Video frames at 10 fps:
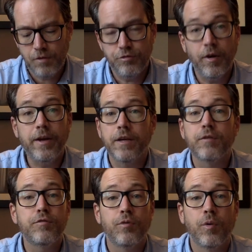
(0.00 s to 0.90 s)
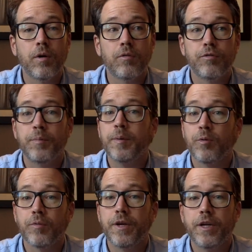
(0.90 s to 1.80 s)
frightening for, for
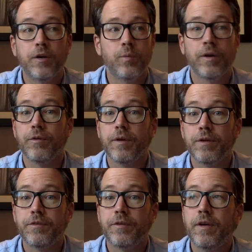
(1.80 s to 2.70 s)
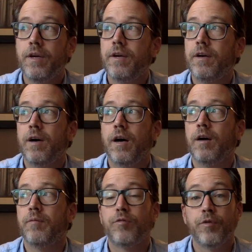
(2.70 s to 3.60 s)
people reading it, whether it's
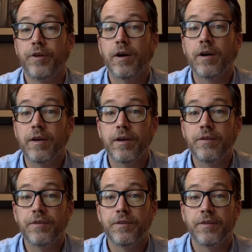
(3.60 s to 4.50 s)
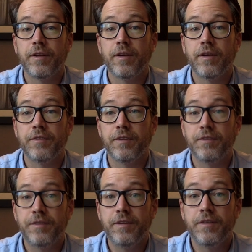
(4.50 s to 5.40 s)
uh, for young kids as they, as they
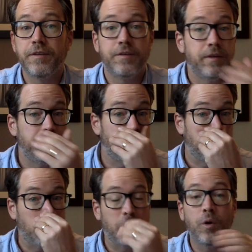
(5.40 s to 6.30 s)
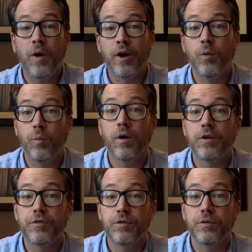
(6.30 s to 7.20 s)
see this and they think, oh no, I don't
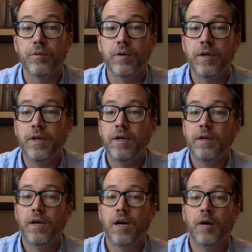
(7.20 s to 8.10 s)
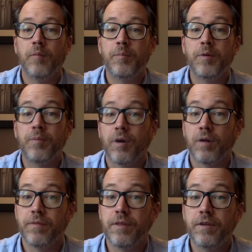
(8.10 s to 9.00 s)
want to um, be a part
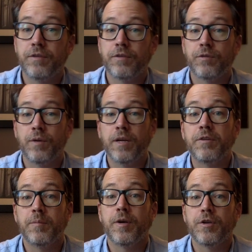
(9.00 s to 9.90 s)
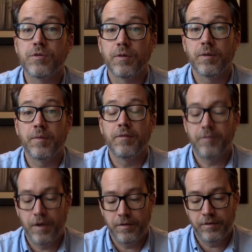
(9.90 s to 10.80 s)
of this. And so I need to make sure that my
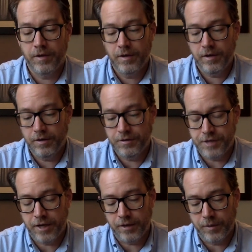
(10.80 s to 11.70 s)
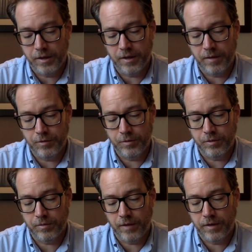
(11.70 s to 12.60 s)
faith is genuine and that I'm doing
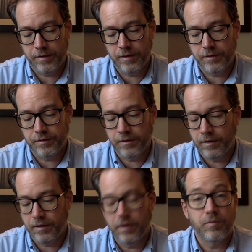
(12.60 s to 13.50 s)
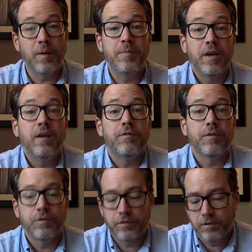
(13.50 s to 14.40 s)
the right things and, and, and right behavior
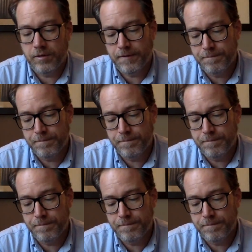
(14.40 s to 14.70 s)
is good.